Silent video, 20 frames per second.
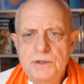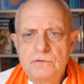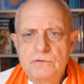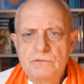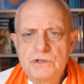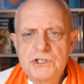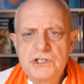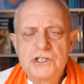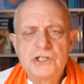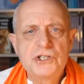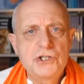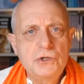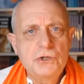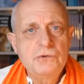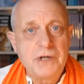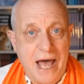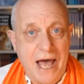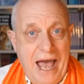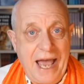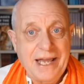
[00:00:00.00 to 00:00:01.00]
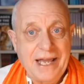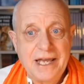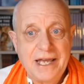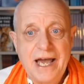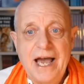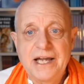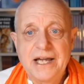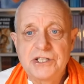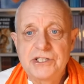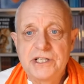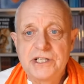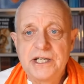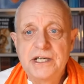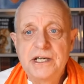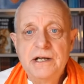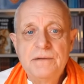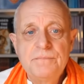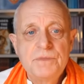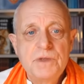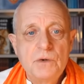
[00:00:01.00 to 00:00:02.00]
But Rishi Sunak
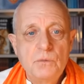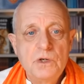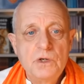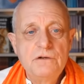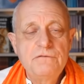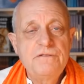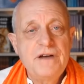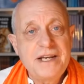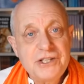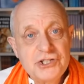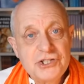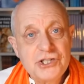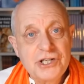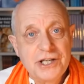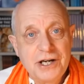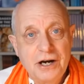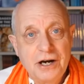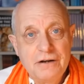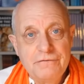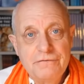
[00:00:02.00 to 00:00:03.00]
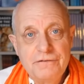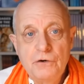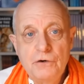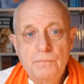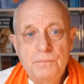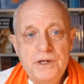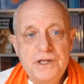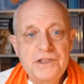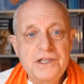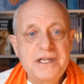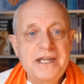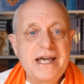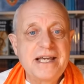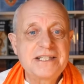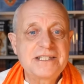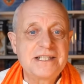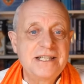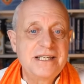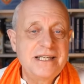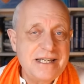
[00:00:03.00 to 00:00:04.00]
actually will eventually, I feel, be the
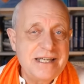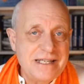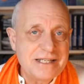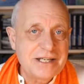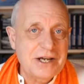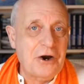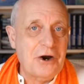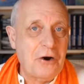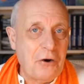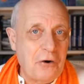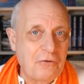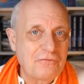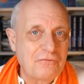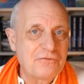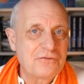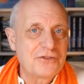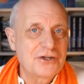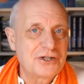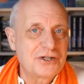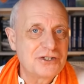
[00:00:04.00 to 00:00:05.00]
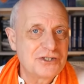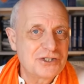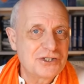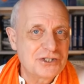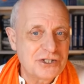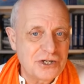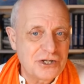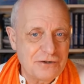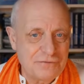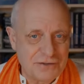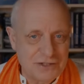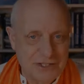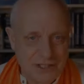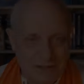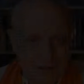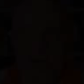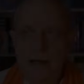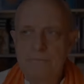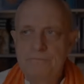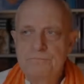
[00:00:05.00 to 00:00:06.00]
next leader of the
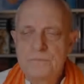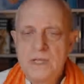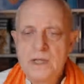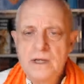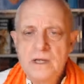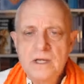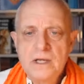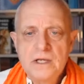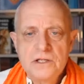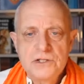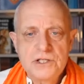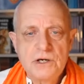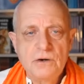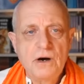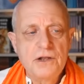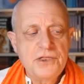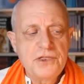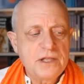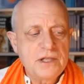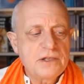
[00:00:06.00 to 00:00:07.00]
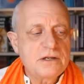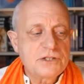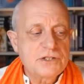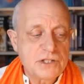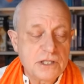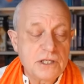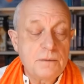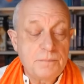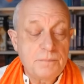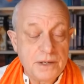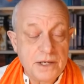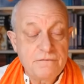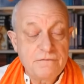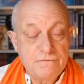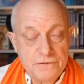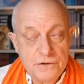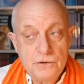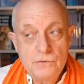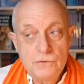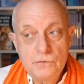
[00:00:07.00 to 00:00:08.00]
Conservatives. So I think there's going to be
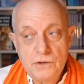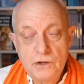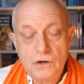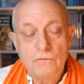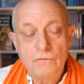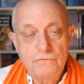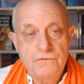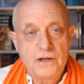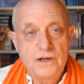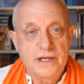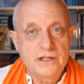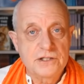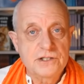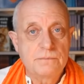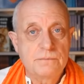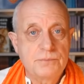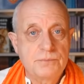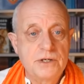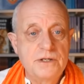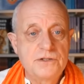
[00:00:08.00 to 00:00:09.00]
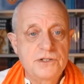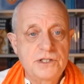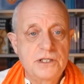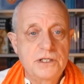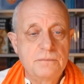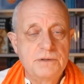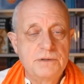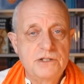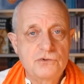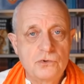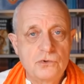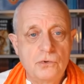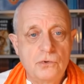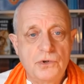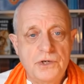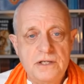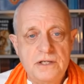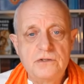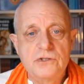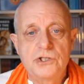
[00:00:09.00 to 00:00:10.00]
a few conflicts that Britain's going to be
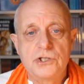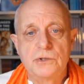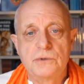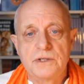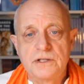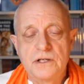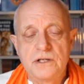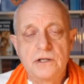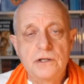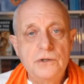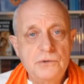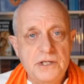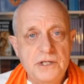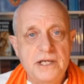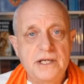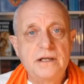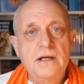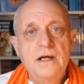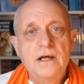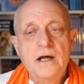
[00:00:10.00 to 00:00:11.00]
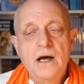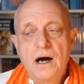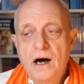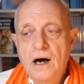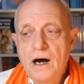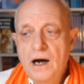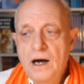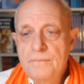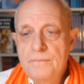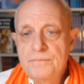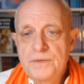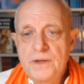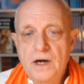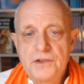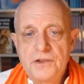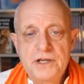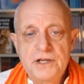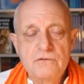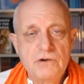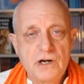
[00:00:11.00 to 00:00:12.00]
drawn into, including
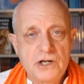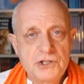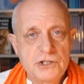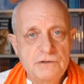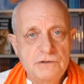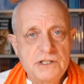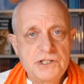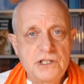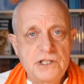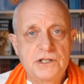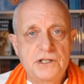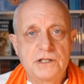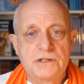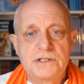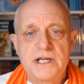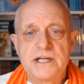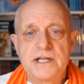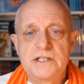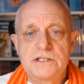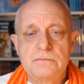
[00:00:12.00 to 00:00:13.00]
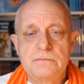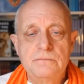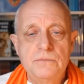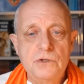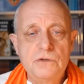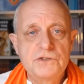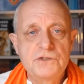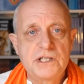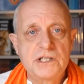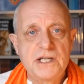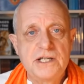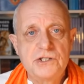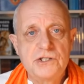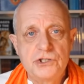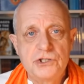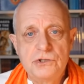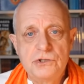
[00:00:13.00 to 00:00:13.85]
um, I think Russia is going to take some moves against